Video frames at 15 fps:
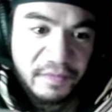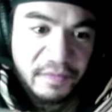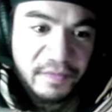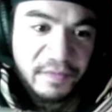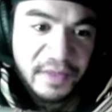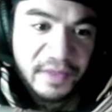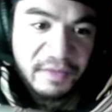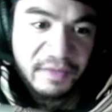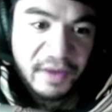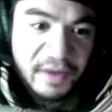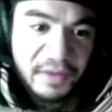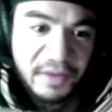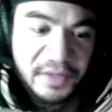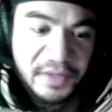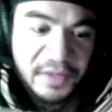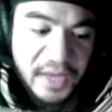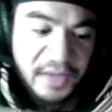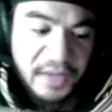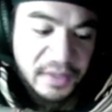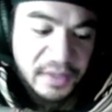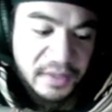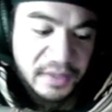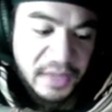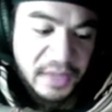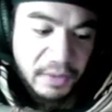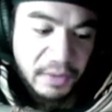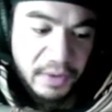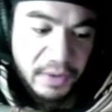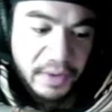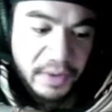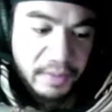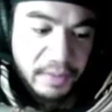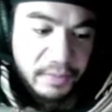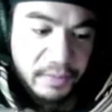the fathers ate a sour grape,